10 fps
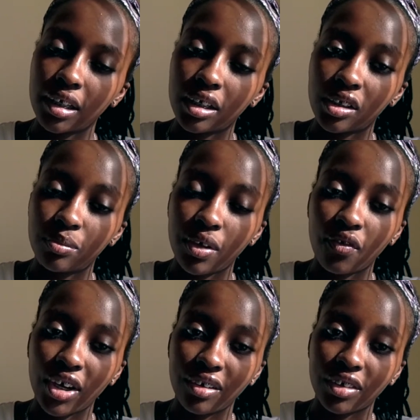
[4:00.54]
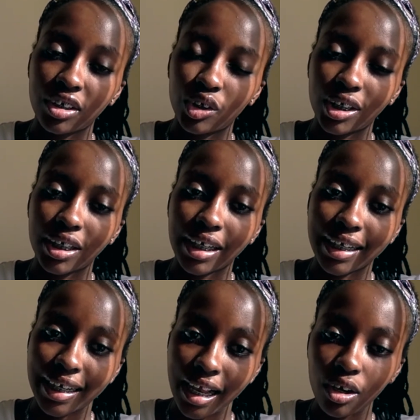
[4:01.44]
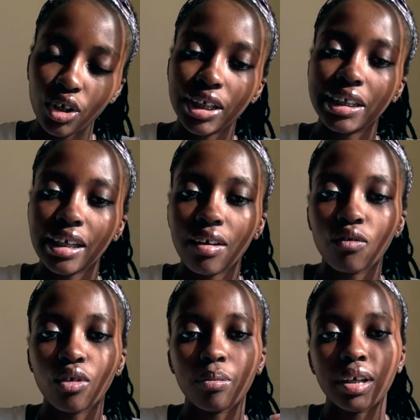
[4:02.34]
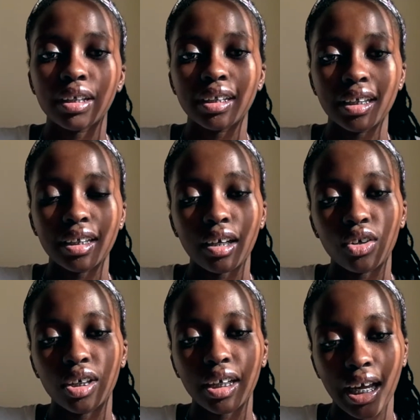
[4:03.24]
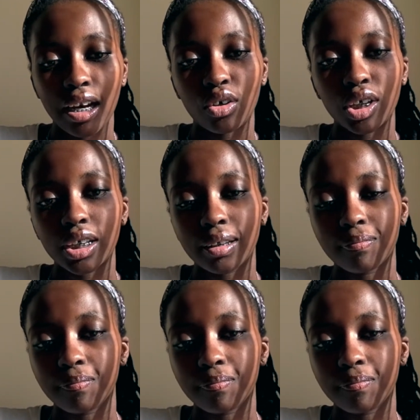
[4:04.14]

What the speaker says: it will be 500 calories, and for men 600 calories.